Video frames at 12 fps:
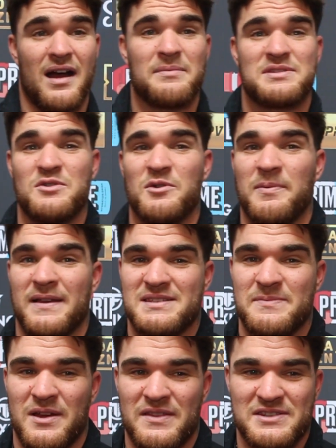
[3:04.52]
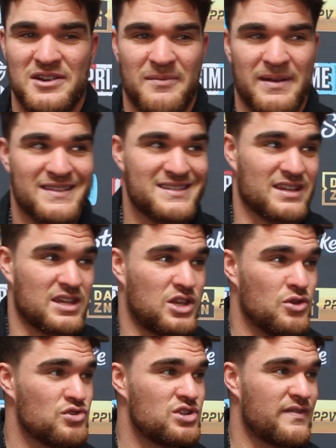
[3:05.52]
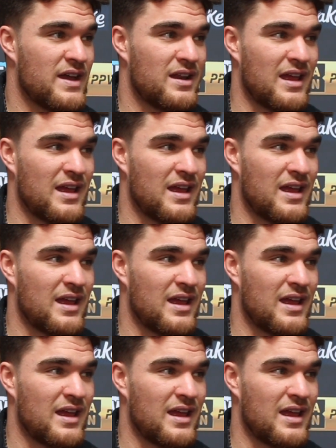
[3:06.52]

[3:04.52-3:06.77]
Yeah, I'm super blessed to be on this card, man. This is a huge event.